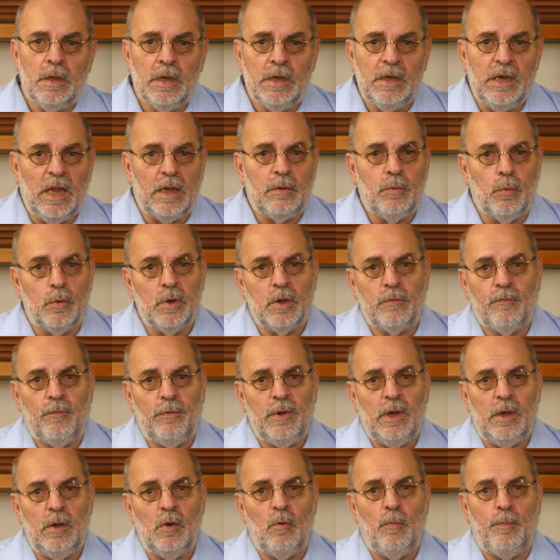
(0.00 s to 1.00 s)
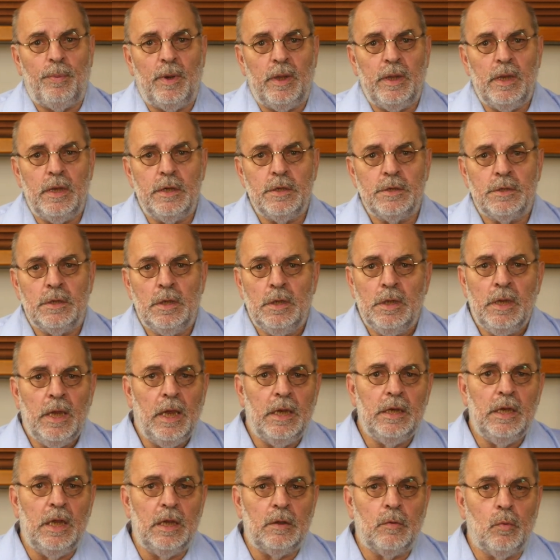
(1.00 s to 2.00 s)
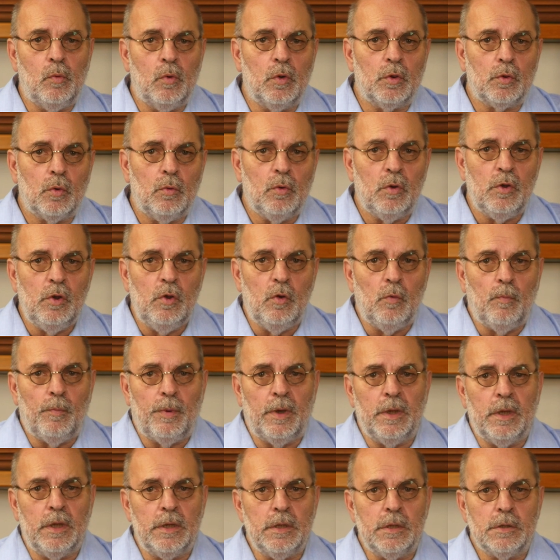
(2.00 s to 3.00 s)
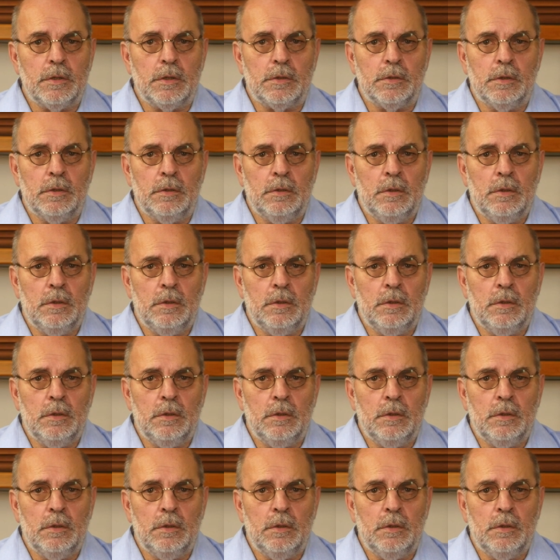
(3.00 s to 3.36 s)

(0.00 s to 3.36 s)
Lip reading: networked video players and network audio players.